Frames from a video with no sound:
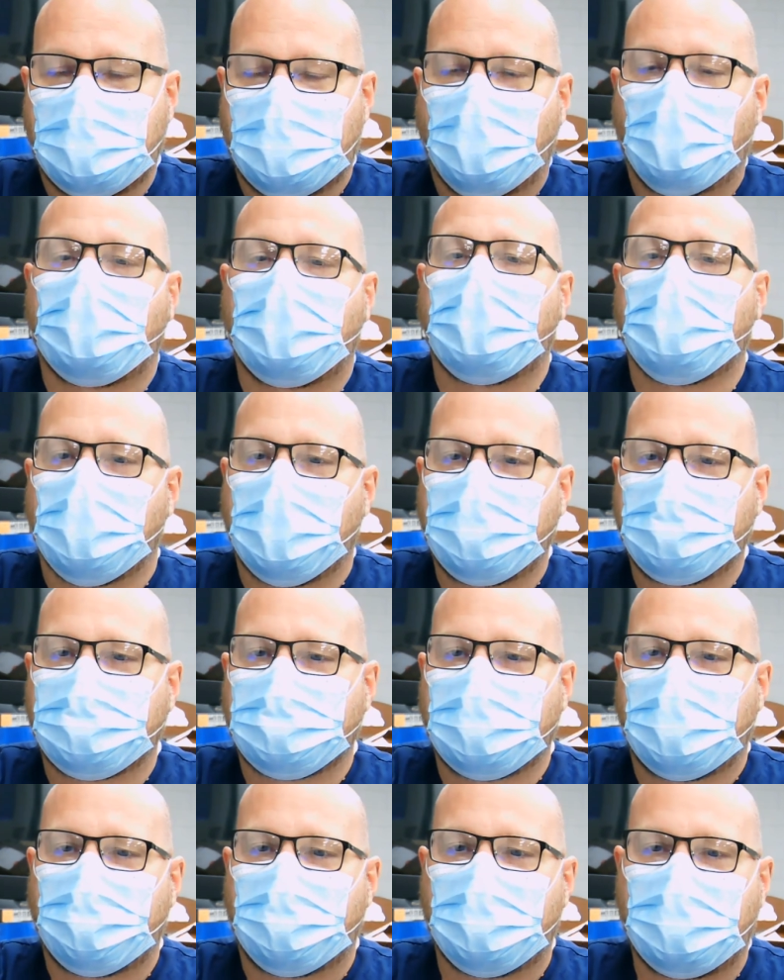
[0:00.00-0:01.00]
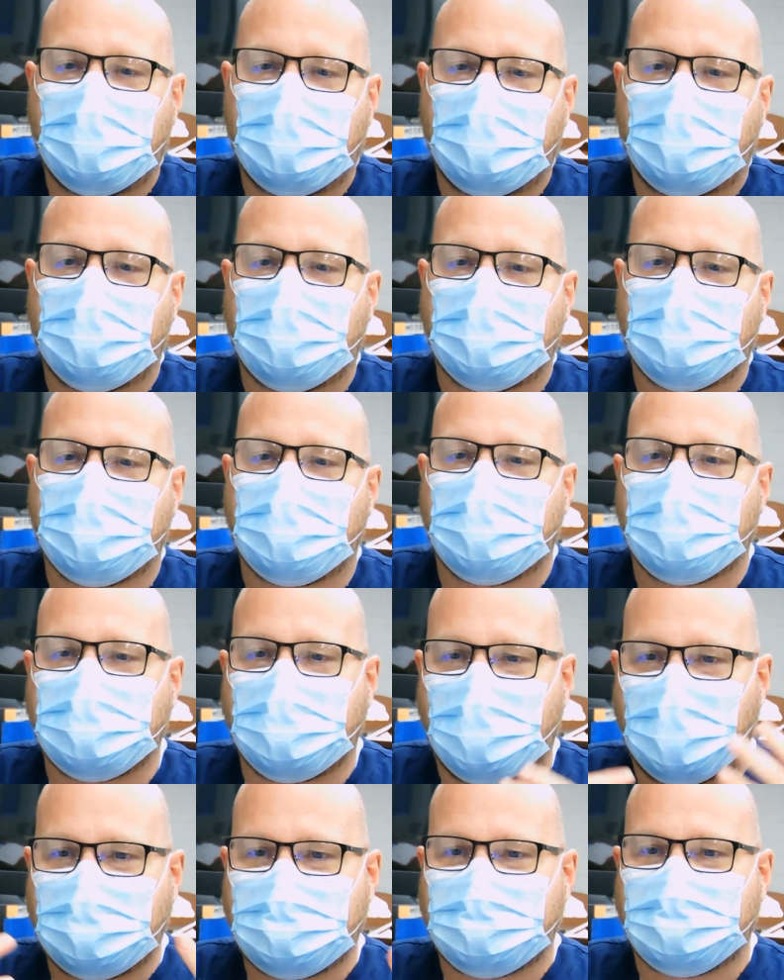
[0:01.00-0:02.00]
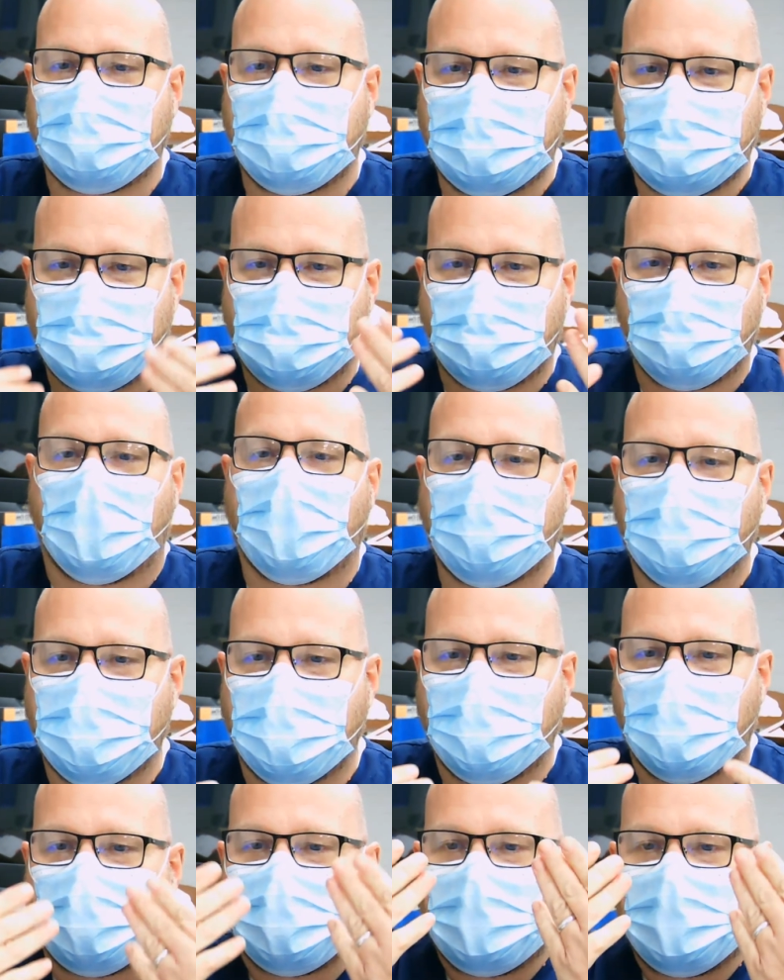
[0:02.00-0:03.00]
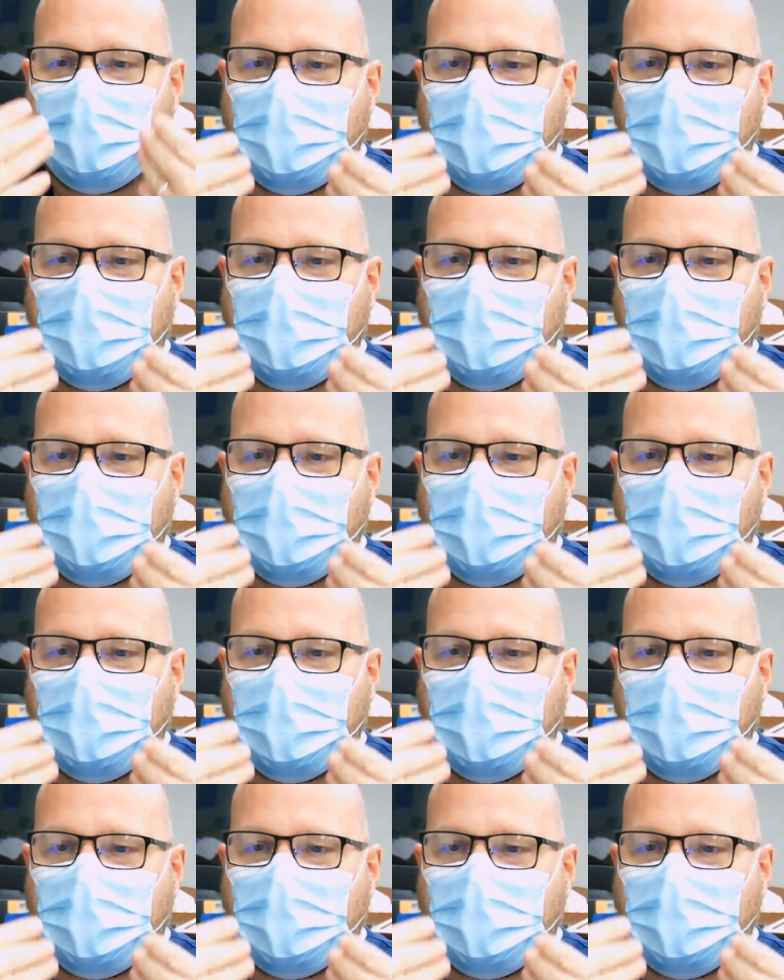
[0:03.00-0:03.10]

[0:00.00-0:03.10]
when you breathe something in or somebody sneezes, you walk through it,